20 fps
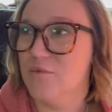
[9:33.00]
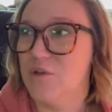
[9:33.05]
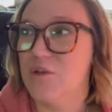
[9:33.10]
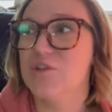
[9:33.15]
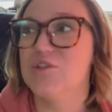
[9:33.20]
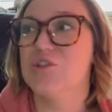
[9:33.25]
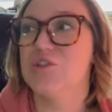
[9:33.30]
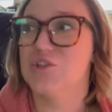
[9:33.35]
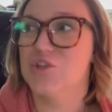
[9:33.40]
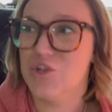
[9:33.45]

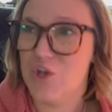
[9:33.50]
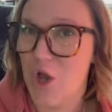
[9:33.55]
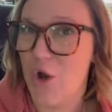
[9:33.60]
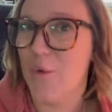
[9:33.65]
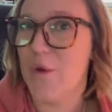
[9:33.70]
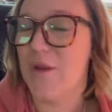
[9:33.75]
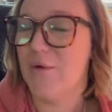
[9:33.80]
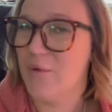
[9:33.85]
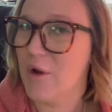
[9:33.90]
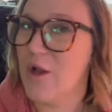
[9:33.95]

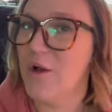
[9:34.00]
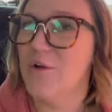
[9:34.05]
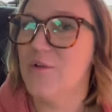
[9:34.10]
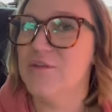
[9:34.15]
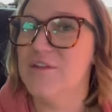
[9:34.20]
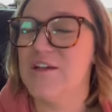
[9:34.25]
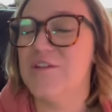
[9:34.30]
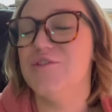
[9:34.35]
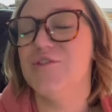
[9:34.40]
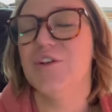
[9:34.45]
snowy roads
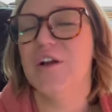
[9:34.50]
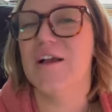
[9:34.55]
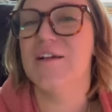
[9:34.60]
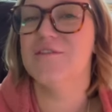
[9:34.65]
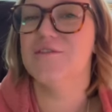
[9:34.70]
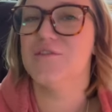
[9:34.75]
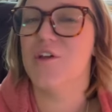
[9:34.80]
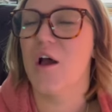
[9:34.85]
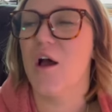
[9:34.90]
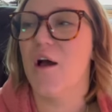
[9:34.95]
as you guys
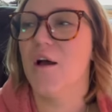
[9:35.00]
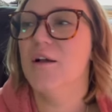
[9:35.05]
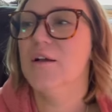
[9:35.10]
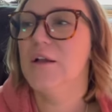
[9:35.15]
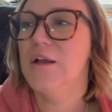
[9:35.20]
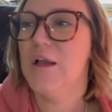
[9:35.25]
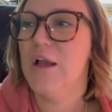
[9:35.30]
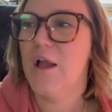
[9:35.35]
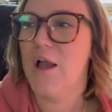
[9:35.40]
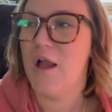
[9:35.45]
saw.
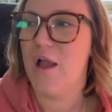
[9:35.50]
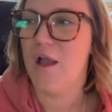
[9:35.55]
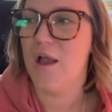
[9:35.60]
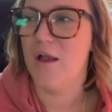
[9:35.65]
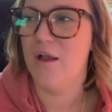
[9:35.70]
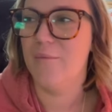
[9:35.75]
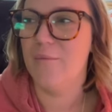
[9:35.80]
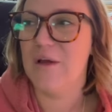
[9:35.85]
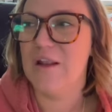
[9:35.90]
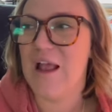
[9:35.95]

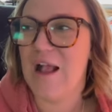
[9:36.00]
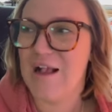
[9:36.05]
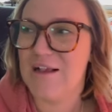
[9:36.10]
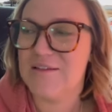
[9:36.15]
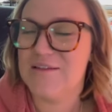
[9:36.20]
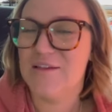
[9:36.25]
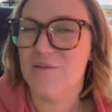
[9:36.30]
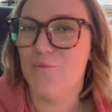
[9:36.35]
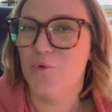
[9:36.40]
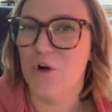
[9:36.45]
Um, but
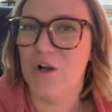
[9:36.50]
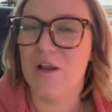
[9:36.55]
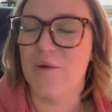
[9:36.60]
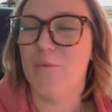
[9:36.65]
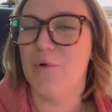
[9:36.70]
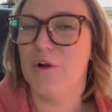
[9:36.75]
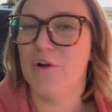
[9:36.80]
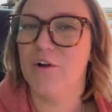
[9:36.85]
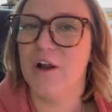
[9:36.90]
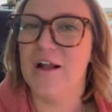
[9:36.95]
as the morning
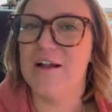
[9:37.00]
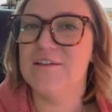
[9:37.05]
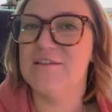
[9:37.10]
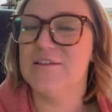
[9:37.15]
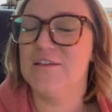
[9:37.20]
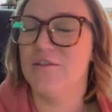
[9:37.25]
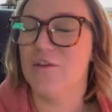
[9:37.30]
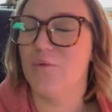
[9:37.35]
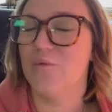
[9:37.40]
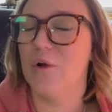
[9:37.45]

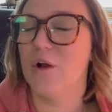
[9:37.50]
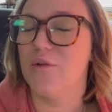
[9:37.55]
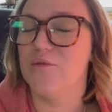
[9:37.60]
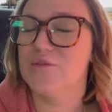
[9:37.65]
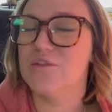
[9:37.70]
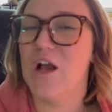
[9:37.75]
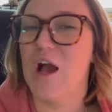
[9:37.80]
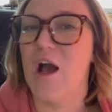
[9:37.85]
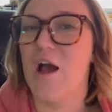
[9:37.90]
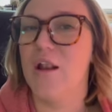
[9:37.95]
progressed, the roads
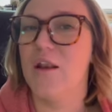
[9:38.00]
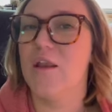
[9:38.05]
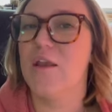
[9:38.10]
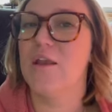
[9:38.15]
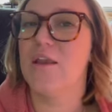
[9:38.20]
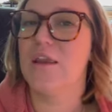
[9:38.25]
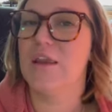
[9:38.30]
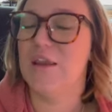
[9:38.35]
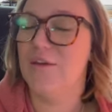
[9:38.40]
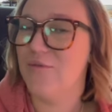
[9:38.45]
got
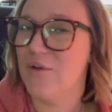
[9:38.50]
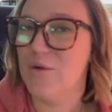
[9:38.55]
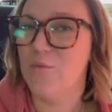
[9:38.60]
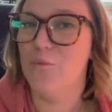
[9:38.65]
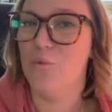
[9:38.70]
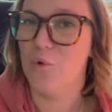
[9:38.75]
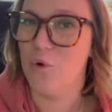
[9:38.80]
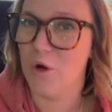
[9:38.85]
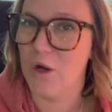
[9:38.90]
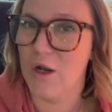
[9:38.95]
even
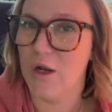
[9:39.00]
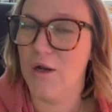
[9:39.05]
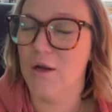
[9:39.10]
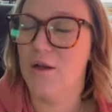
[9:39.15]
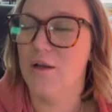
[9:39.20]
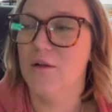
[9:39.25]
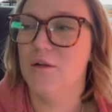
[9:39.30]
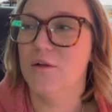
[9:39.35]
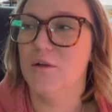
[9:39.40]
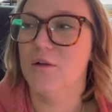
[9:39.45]
more
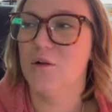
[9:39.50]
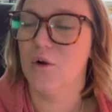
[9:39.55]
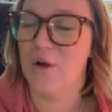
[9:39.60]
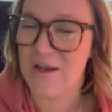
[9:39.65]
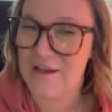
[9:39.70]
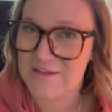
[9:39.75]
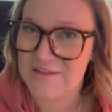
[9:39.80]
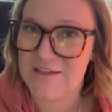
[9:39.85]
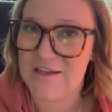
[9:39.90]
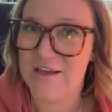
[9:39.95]

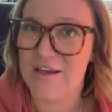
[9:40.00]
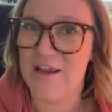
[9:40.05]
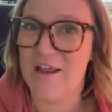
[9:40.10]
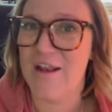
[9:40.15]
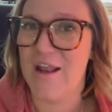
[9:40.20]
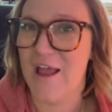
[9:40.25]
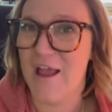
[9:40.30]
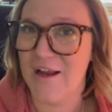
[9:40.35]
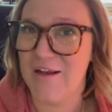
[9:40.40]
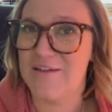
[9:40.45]
crazy and
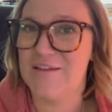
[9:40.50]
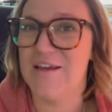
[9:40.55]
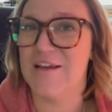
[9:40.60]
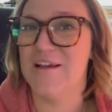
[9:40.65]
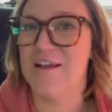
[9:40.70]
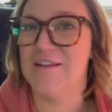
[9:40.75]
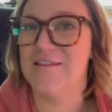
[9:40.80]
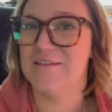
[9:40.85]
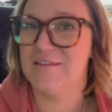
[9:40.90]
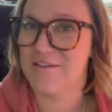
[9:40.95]
hectic
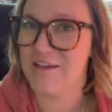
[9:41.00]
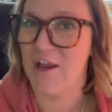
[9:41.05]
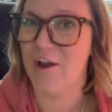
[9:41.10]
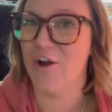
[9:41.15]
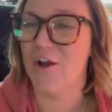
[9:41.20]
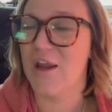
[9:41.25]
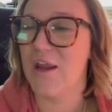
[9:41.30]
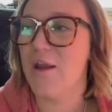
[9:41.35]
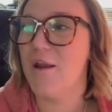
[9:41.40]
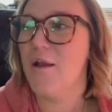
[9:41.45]
and
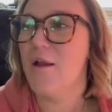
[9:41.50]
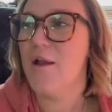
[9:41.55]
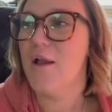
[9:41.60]
scary.